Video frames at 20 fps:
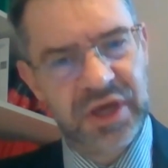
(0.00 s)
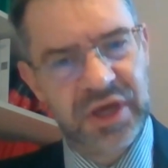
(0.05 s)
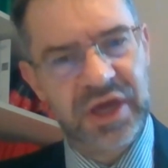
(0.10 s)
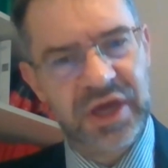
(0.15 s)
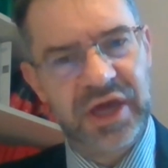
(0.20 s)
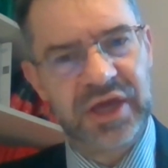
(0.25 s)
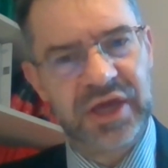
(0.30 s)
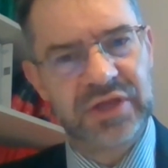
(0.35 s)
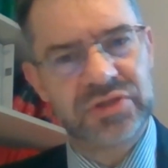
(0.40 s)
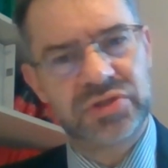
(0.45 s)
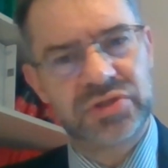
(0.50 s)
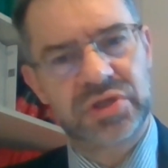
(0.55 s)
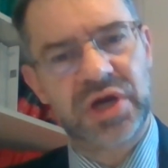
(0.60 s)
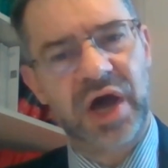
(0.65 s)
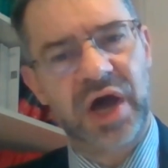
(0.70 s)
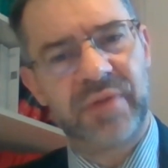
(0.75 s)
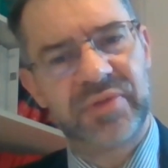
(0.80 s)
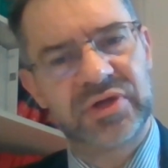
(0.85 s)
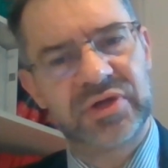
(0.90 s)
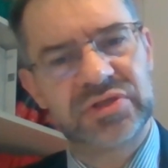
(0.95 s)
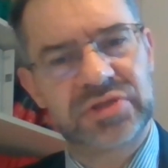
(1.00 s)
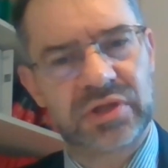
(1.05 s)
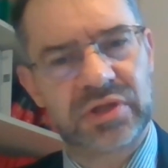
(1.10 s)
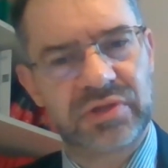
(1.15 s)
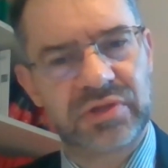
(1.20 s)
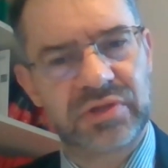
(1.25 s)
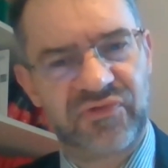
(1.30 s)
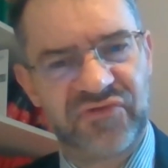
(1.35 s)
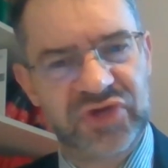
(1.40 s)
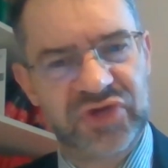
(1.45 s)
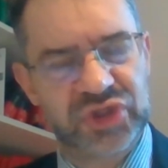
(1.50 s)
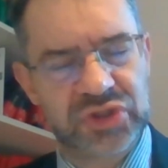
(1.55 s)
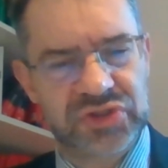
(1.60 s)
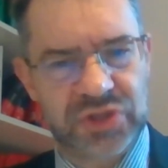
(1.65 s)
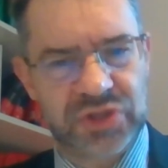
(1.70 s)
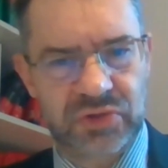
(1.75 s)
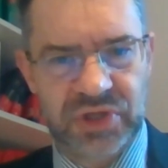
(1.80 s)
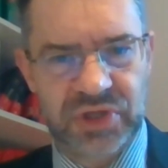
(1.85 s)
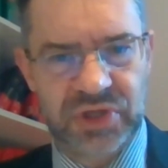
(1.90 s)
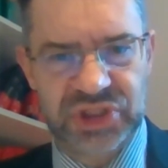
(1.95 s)
and to comment on the provisions
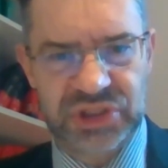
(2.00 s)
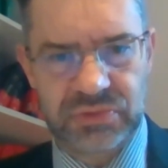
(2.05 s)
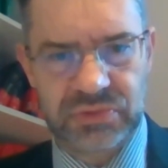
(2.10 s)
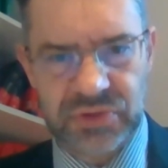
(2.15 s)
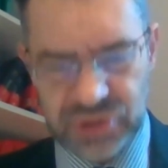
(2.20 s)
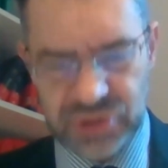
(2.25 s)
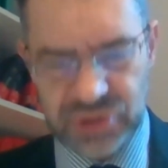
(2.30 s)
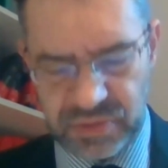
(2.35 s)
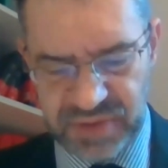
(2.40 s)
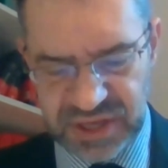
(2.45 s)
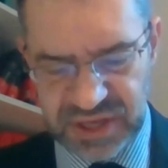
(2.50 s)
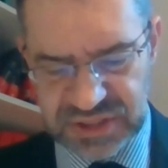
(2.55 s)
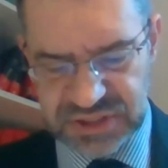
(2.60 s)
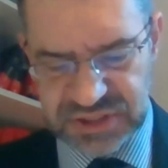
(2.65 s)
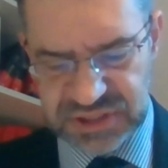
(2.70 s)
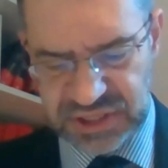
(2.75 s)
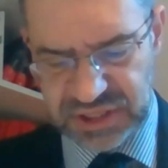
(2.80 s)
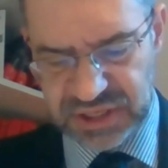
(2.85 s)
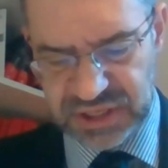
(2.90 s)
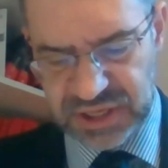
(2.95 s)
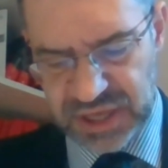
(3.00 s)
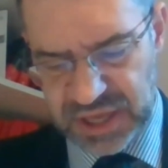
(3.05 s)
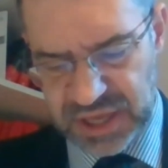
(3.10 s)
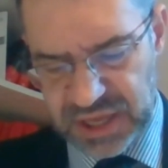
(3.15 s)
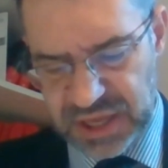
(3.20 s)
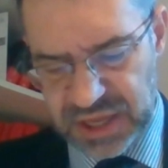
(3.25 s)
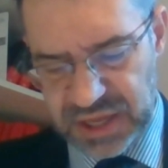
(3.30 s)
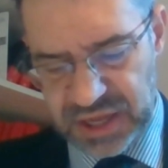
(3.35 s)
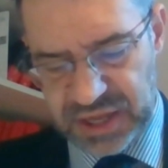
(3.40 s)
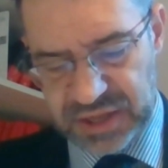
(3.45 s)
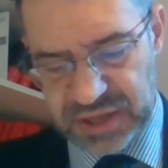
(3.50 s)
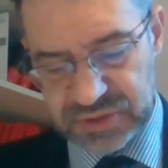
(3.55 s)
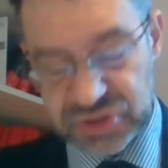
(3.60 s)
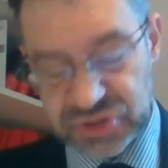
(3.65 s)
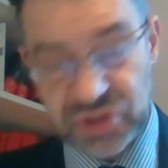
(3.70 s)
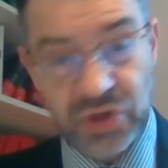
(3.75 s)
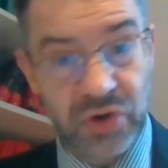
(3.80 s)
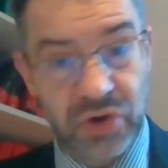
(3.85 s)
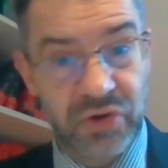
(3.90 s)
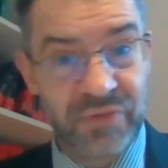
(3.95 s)
on which he was commenting.
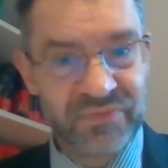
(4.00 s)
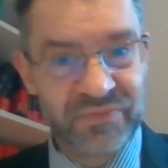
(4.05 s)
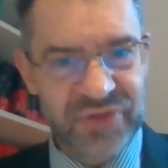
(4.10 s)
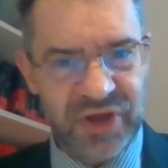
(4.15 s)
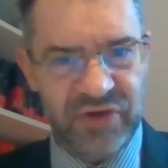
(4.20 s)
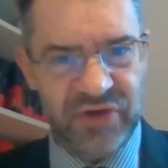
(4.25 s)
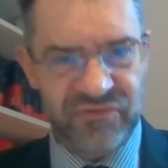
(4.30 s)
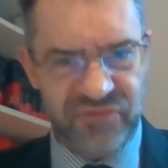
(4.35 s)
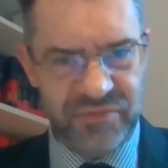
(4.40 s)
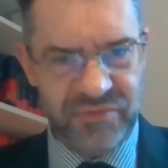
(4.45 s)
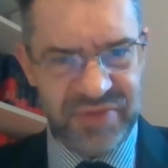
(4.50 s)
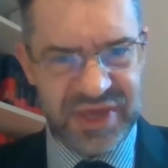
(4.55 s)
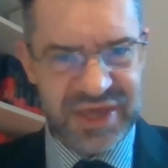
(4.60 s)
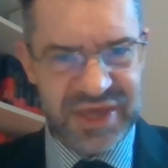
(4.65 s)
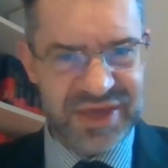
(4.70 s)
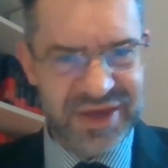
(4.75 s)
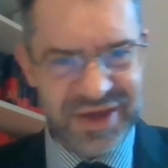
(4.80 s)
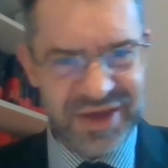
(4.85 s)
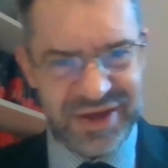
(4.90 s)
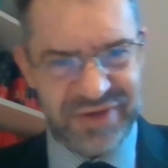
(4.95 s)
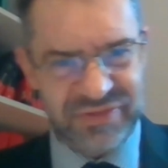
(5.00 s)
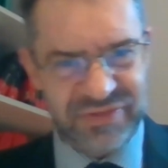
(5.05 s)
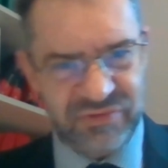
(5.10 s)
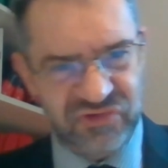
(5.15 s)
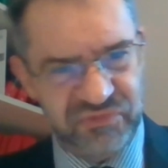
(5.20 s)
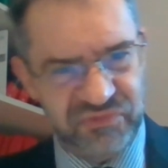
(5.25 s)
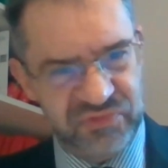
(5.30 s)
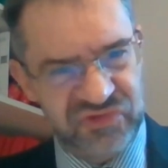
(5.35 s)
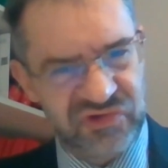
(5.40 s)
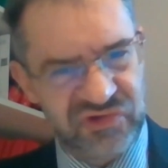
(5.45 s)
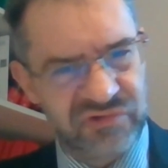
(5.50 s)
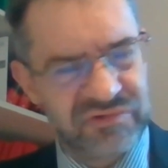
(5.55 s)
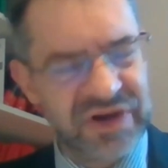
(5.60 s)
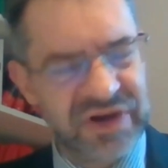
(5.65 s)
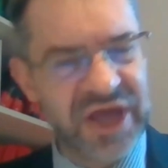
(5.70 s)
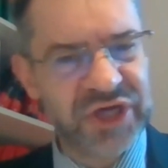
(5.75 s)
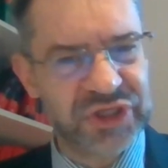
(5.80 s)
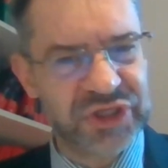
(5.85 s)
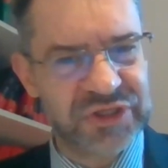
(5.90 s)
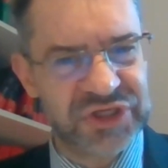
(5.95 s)
So for me, there is a personal
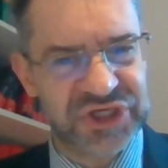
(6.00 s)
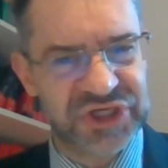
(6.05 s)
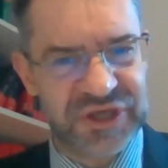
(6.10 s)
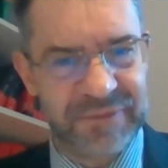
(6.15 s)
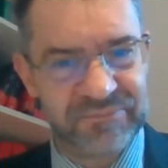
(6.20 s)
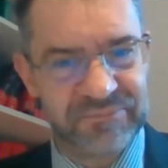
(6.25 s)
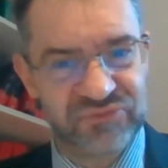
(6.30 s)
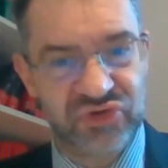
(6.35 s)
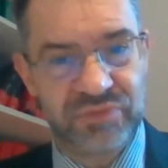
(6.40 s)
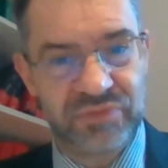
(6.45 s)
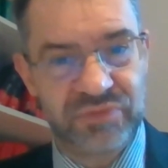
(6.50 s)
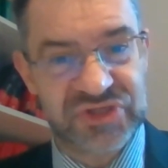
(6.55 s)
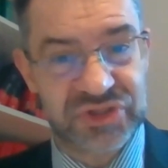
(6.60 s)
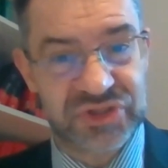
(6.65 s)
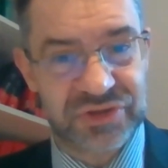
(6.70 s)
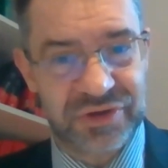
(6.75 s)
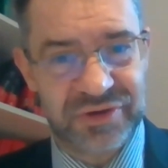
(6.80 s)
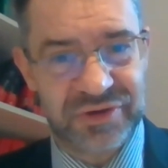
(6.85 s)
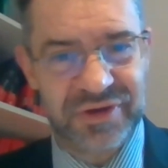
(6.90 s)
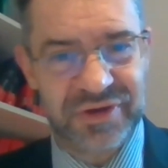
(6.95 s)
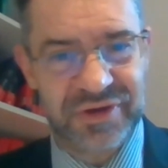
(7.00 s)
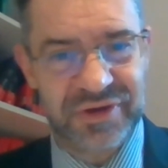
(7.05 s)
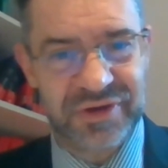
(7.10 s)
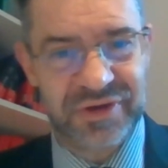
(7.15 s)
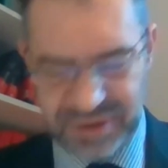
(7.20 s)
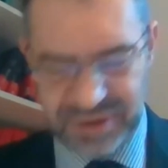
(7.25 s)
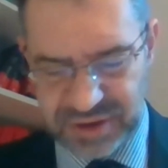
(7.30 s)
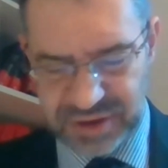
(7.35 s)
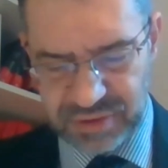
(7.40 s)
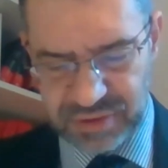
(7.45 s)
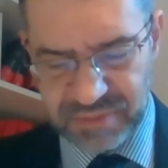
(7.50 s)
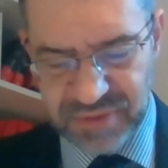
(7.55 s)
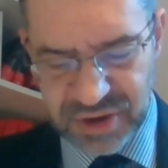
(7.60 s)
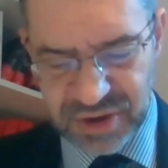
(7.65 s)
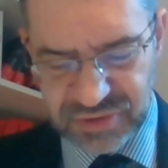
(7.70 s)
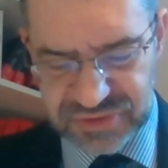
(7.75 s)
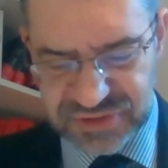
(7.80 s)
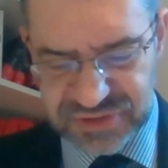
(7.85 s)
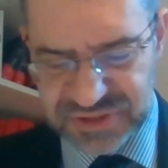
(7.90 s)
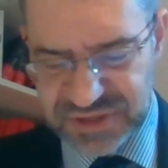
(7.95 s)
relationship to Mr. Keramios,